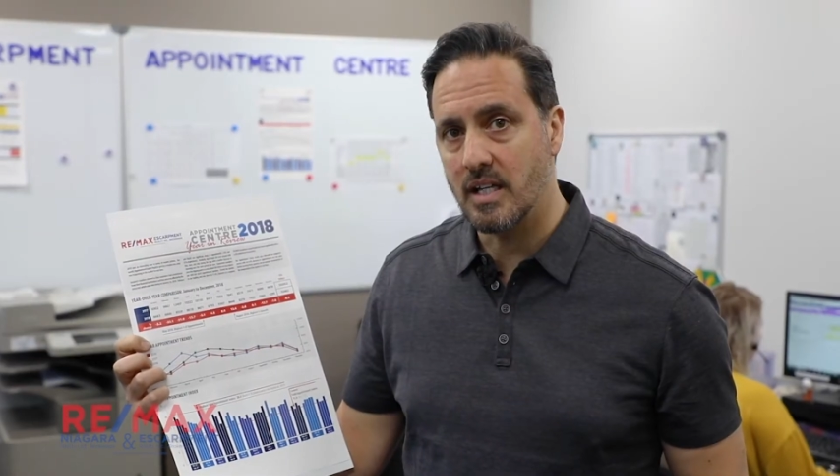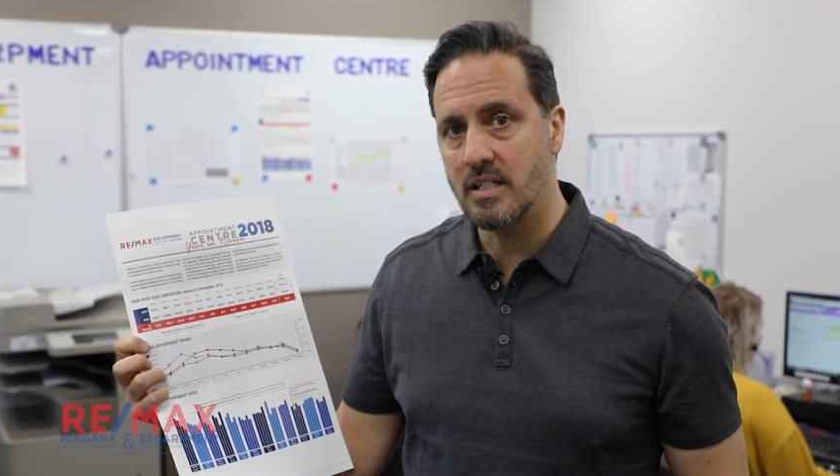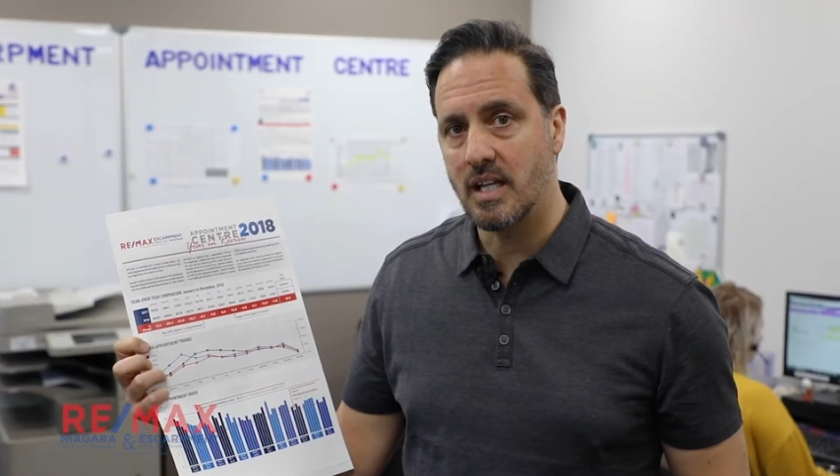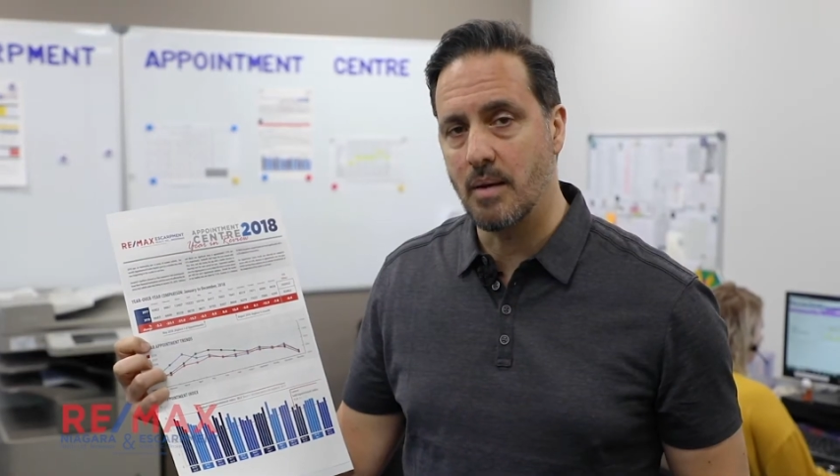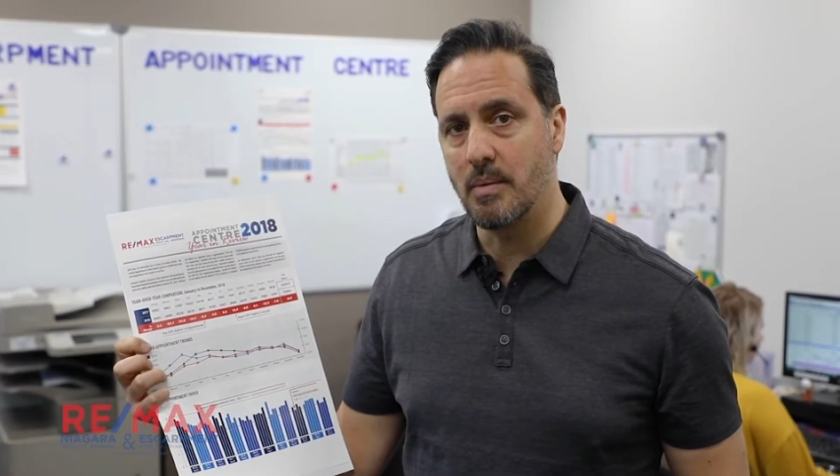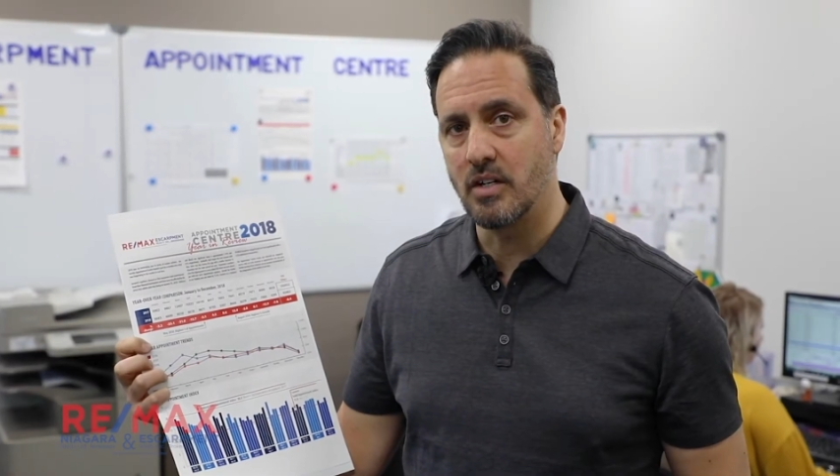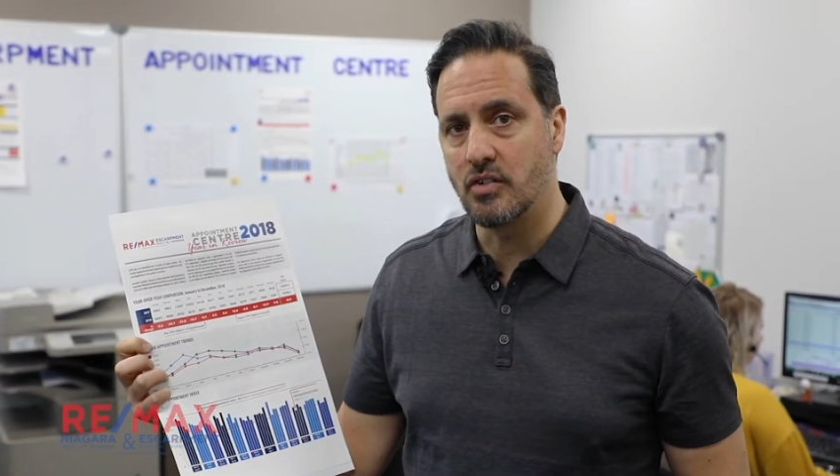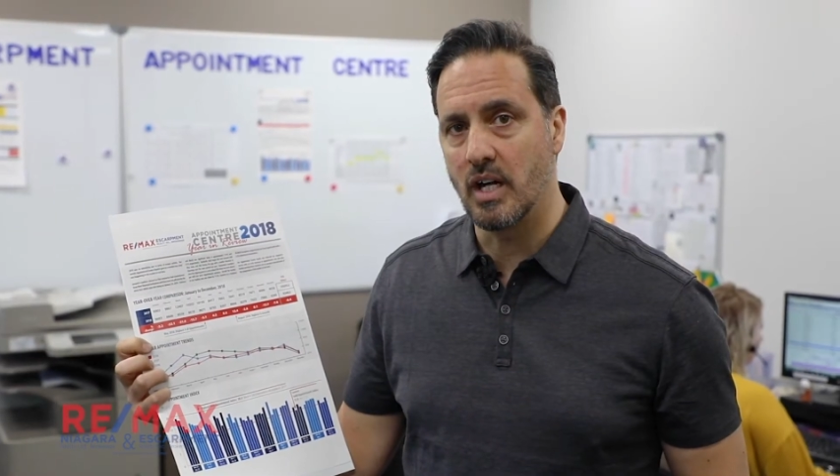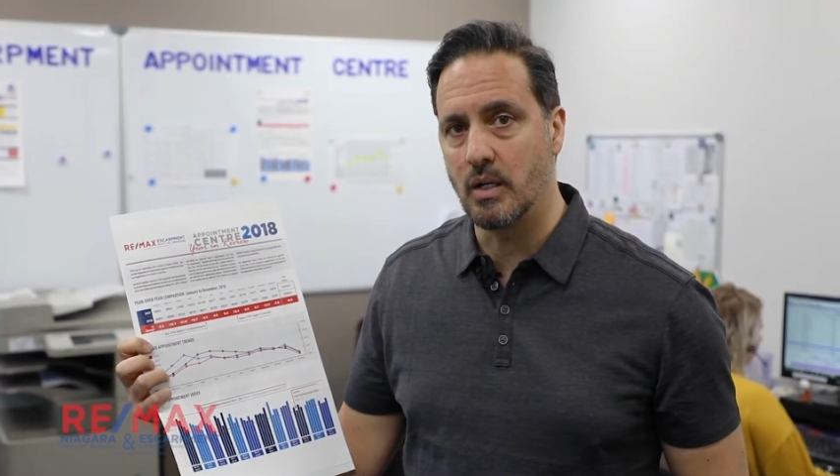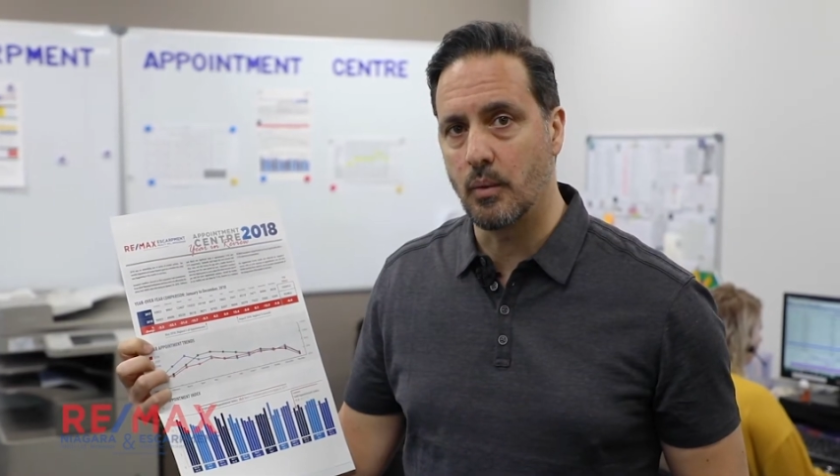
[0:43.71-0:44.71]
test came in
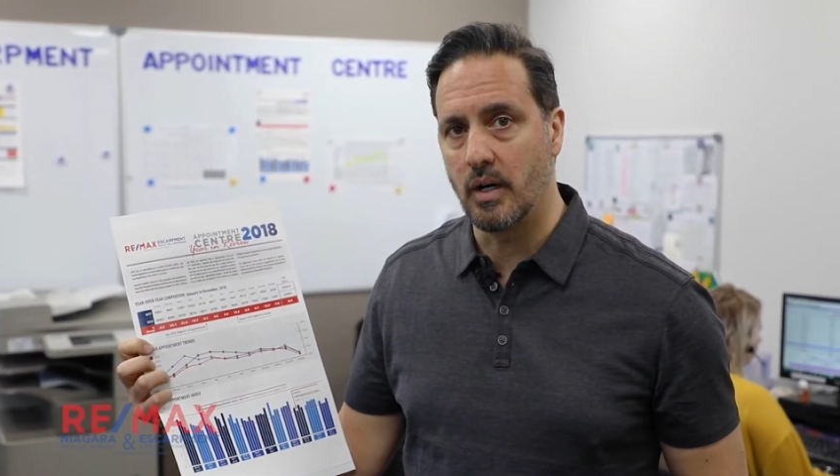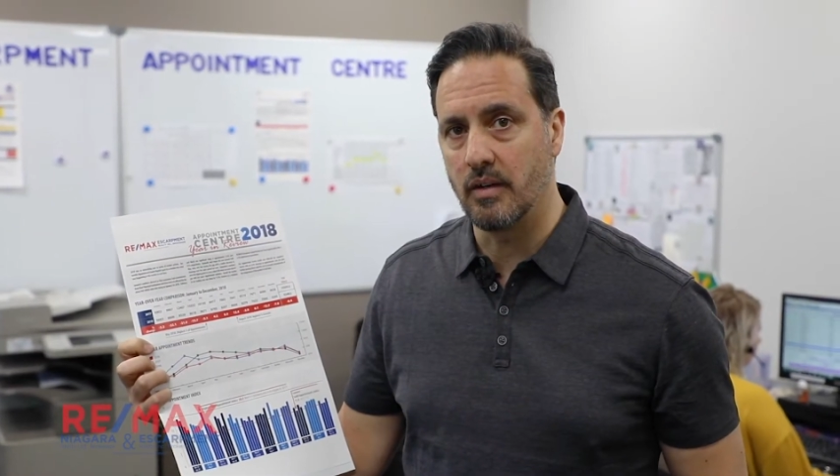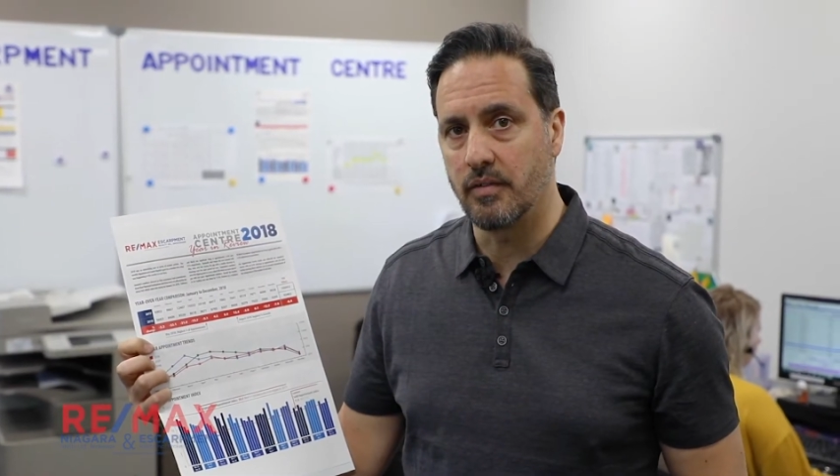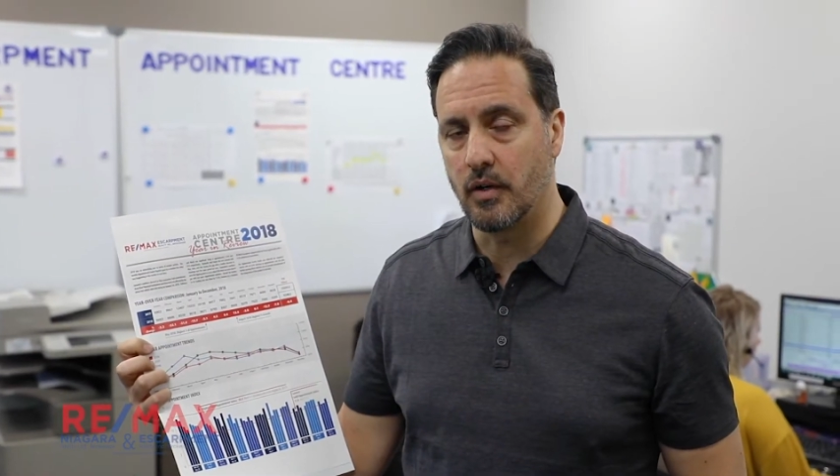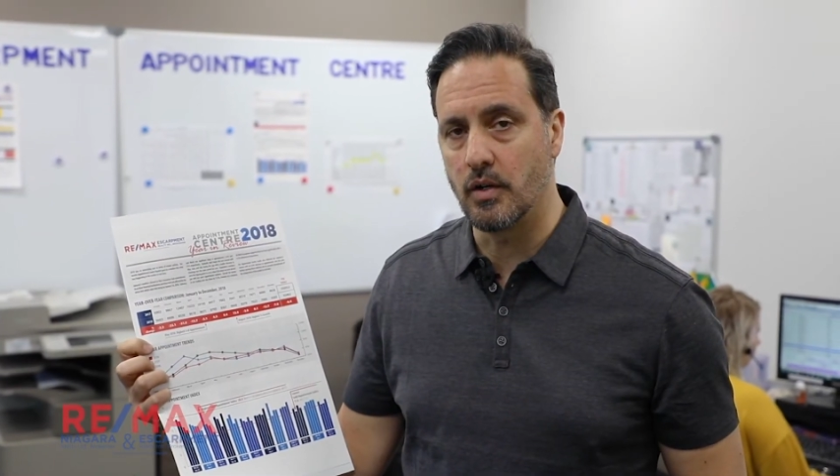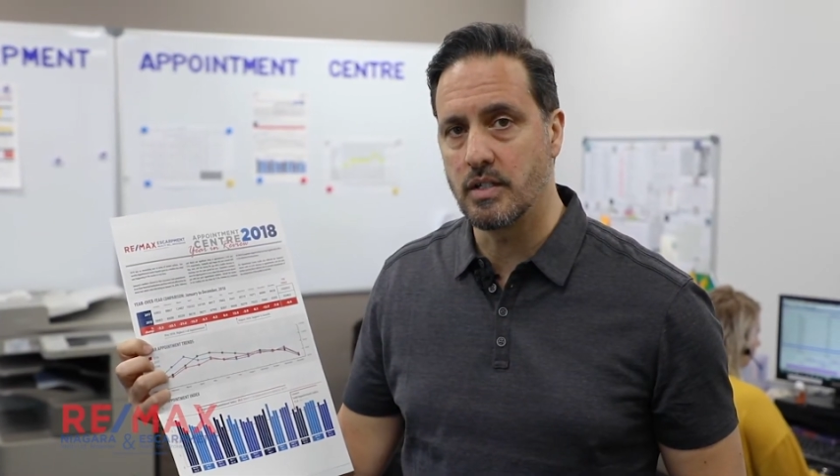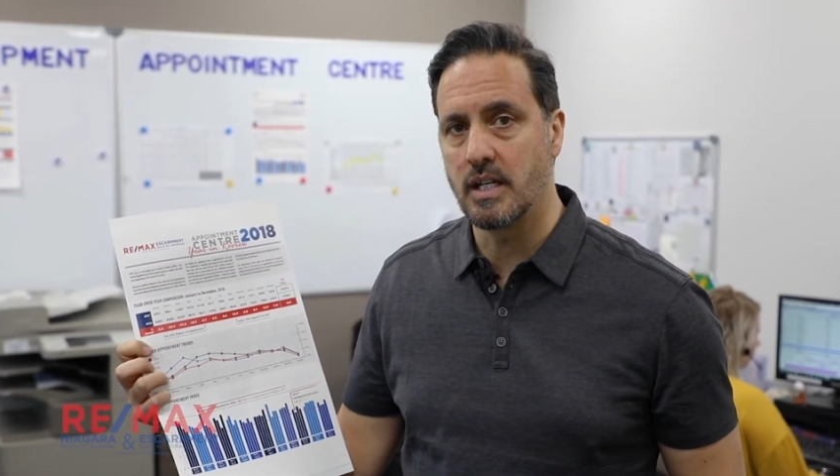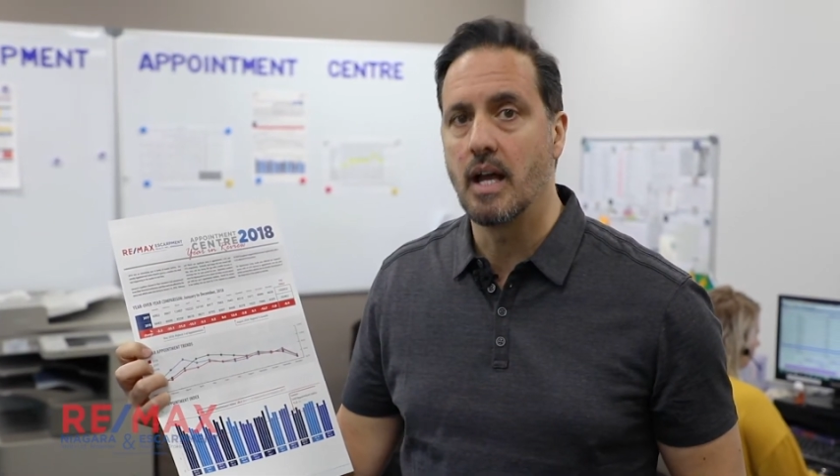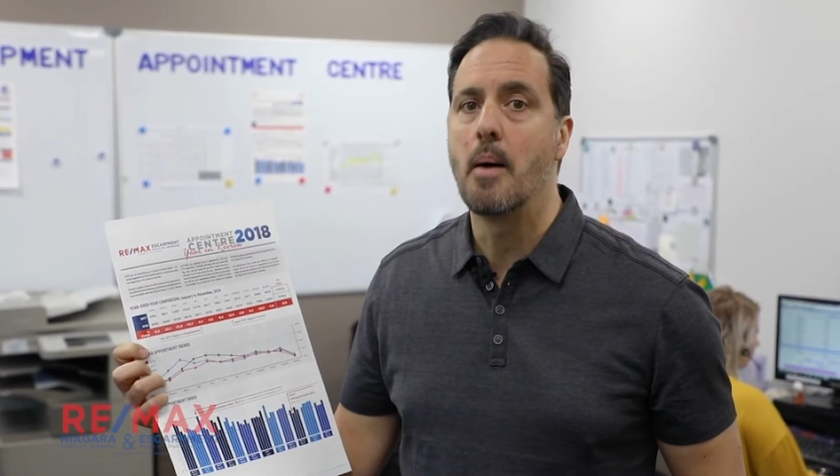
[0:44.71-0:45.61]
January 1st,